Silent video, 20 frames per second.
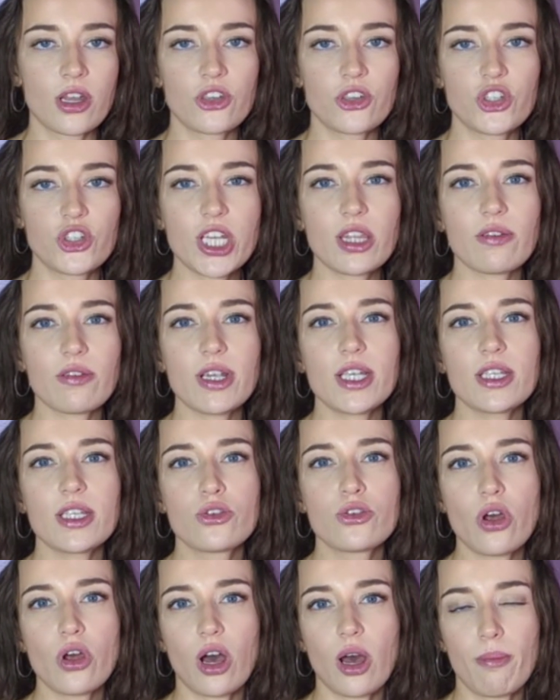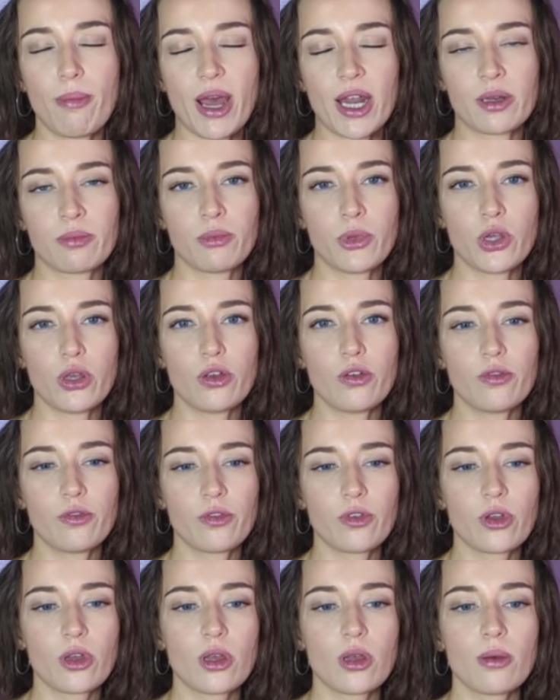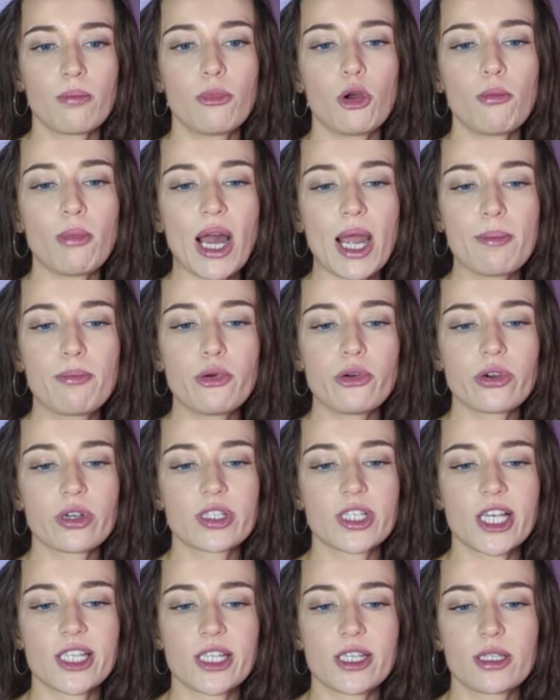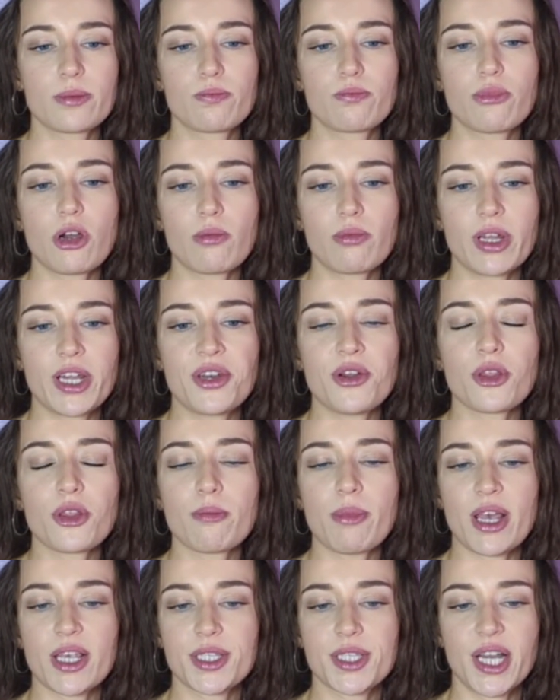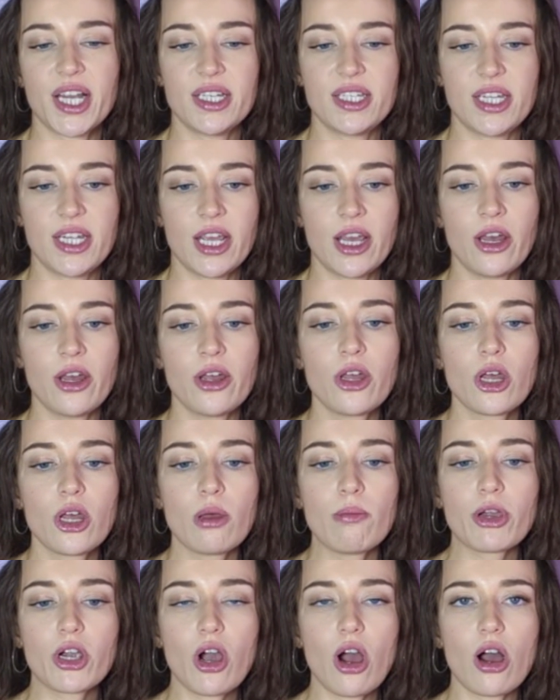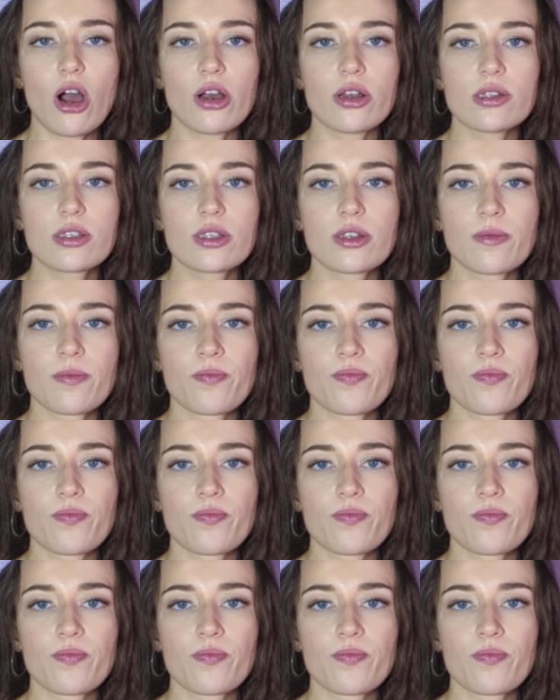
g3 is not a bad move, but my book says it's probably not the best idea because